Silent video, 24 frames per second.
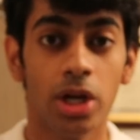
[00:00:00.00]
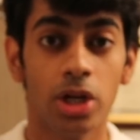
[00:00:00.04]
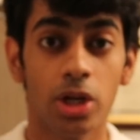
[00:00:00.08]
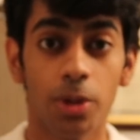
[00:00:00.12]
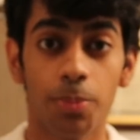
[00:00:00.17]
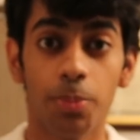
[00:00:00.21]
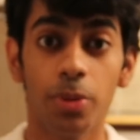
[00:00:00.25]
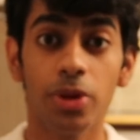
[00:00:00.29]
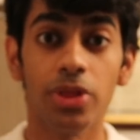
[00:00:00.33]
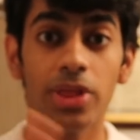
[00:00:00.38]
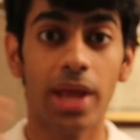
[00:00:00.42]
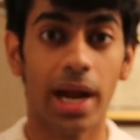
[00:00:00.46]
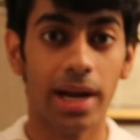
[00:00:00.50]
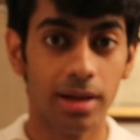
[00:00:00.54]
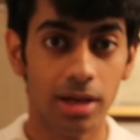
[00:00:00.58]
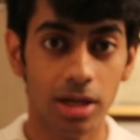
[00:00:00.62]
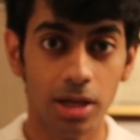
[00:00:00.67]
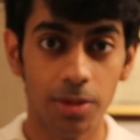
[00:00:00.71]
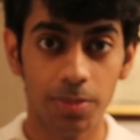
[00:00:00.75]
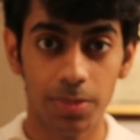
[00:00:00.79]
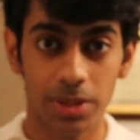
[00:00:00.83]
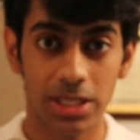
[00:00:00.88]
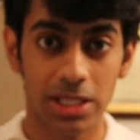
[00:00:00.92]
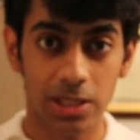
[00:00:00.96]
To put that
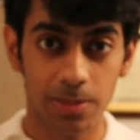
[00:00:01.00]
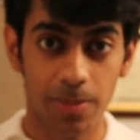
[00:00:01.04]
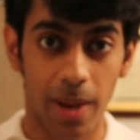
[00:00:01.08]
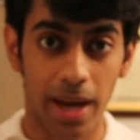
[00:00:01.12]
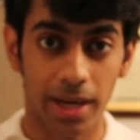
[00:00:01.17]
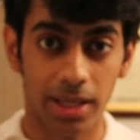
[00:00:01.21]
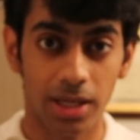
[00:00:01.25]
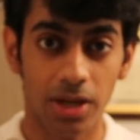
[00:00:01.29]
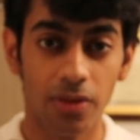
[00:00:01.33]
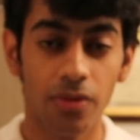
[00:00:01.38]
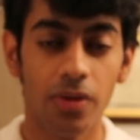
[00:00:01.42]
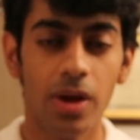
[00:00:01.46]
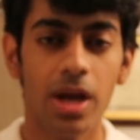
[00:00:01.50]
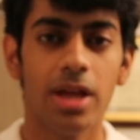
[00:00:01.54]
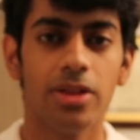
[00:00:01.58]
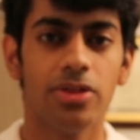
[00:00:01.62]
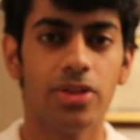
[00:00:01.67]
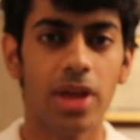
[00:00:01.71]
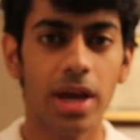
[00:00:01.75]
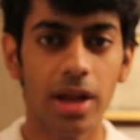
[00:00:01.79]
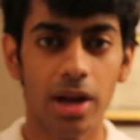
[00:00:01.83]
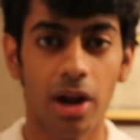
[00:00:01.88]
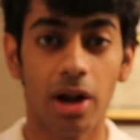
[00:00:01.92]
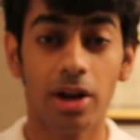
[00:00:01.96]
into perspective,
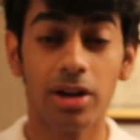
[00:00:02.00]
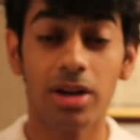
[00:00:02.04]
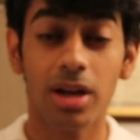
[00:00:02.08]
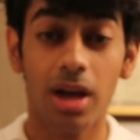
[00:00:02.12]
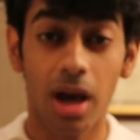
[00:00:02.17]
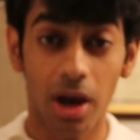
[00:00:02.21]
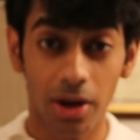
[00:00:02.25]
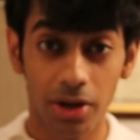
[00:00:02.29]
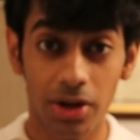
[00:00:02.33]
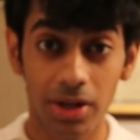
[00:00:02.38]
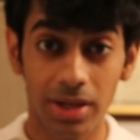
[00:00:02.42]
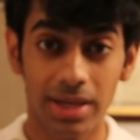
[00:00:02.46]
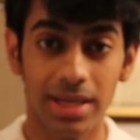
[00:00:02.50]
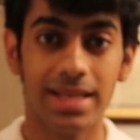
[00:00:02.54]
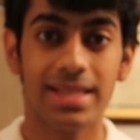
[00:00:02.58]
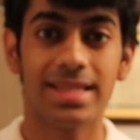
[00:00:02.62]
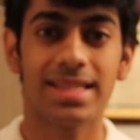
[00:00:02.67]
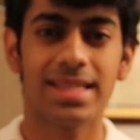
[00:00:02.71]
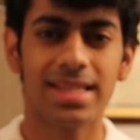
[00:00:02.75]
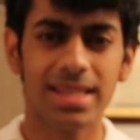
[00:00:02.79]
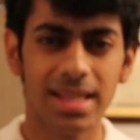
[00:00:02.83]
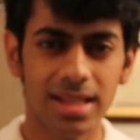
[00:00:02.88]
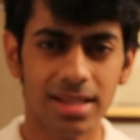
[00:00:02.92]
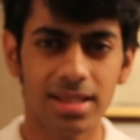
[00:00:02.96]
there are currently
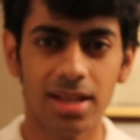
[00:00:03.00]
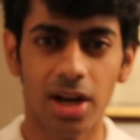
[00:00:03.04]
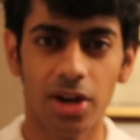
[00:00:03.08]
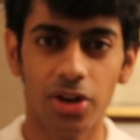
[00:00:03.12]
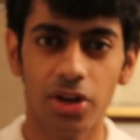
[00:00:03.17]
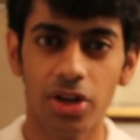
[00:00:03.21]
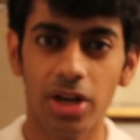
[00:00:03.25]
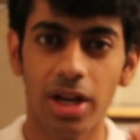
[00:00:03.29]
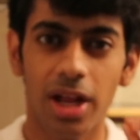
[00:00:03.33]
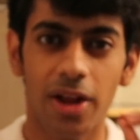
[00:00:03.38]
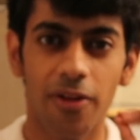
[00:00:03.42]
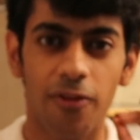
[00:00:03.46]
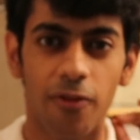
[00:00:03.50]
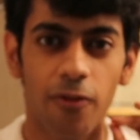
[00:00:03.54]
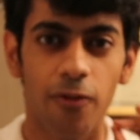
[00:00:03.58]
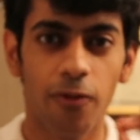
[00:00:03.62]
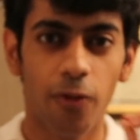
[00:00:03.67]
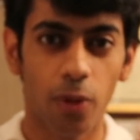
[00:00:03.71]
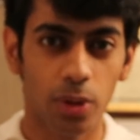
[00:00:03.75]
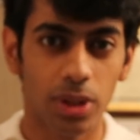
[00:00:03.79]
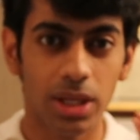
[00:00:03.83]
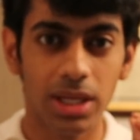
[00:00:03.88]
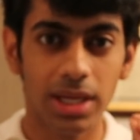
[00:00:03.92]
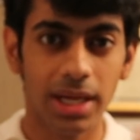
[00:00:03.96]

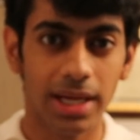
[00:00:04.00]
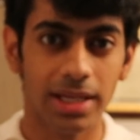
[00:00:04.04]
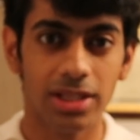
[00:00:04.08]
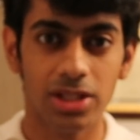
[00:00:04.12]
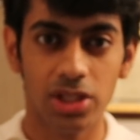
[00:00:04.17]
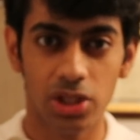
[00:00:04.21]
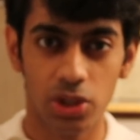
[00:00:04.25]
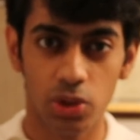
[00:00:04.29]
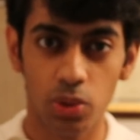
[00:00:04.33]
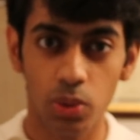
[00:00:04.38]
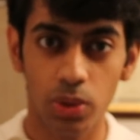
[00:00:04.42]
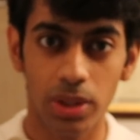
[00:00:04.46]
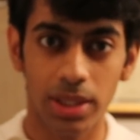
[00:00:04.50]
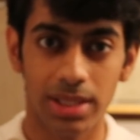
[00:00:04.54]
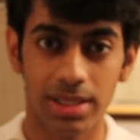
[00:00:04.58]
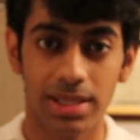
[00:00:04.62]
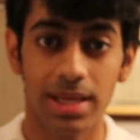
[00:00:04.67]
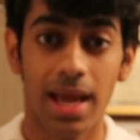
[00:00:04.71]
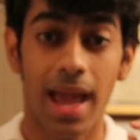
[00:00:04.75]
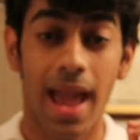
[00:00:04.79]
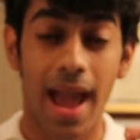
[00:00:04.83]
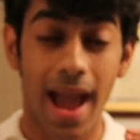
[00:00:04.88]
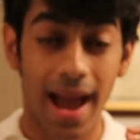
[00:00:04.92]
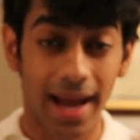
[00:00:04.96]
649 students
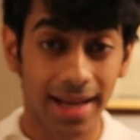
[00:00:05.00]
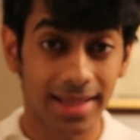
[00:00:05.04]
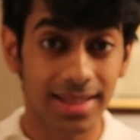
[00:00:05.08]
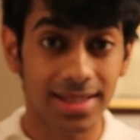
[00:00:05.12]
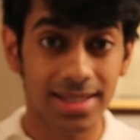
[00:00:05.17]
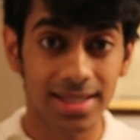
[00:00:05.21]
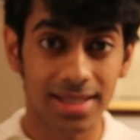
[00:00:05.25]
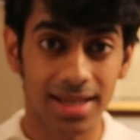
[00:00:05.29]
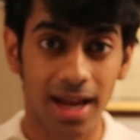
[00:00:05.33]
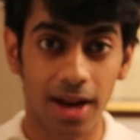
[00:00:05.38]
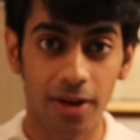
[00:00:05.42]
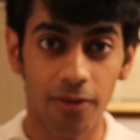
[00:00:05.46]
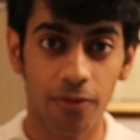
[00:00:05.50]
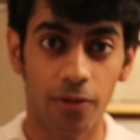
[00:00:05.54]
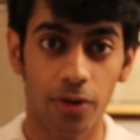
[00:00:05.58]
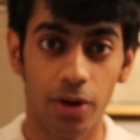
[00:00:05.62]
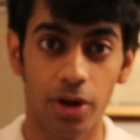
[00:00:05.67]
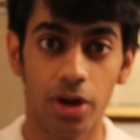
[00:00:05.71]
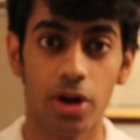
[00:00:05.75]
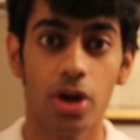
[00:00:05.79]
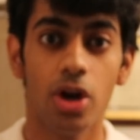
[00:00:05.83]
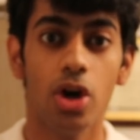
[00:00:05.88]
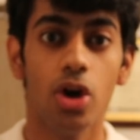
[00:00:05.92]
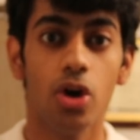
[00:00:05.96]
at
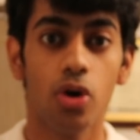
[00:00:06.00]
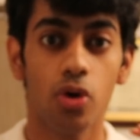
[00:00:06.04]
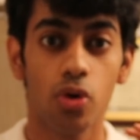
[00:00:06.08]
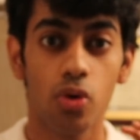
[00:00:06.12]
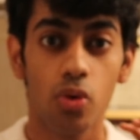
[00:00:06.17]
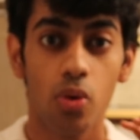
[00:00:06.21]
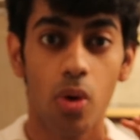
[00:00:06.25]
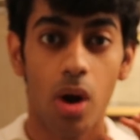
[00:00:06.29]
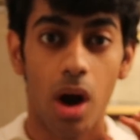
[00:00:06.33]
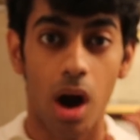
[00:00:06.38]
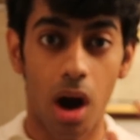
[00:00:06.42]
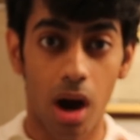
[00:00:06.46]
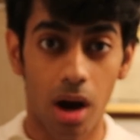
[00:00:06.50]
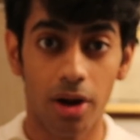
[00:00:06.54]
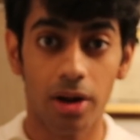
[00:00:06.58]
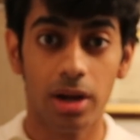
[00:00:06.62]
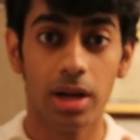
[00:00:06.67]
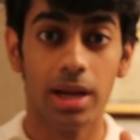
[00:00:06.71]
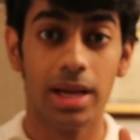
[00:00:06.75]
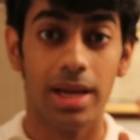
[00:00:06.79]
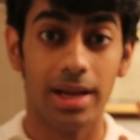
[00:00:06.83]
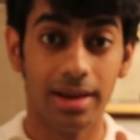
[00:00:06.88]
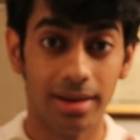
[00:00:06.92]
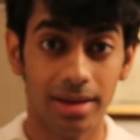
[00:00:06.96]
Stanford who
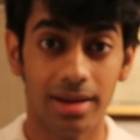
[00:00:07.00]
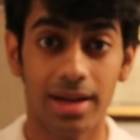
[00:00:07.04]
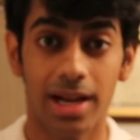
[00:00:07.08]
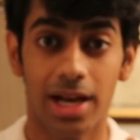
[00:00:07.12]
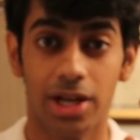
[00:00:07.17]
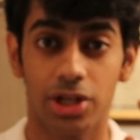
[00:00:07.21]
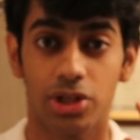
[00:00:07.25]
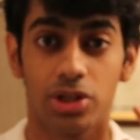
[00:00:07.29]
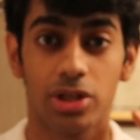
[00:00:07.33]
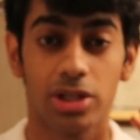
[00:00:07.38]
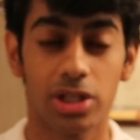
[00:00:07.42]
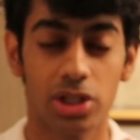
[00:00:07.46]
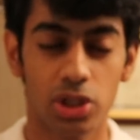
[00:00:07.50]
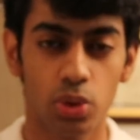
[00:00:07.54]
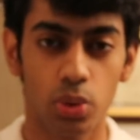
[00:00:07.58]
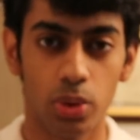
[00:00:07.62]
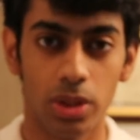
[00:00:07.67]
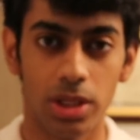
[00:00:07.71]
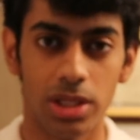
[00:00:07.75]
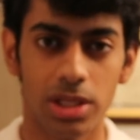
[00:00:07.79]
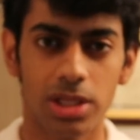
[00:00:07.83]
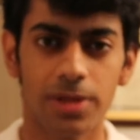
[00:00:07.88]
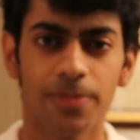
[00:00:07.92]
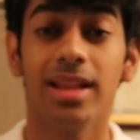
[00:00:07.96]
are international students.